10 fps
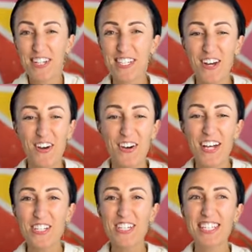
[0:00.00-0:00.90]
So
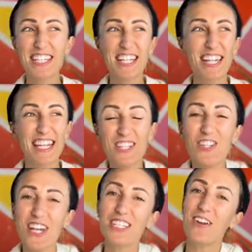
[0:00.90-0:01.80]
just these are
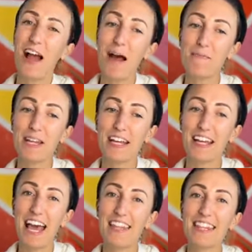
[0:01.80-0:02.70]
things that are happening
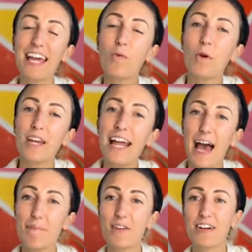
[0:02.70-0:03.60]
and they wouldn't
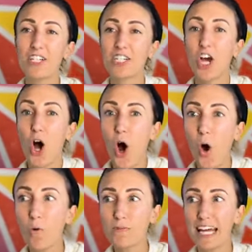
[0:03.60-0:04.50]
happen if I just
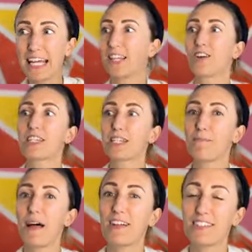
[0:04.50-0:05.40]
hoped and looked at the
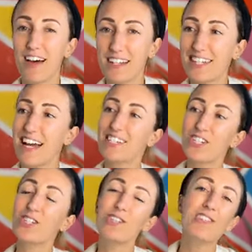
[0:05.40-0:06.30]
Peloton and said, I
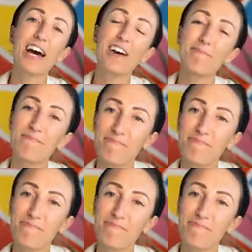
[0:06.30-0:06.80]
should do that.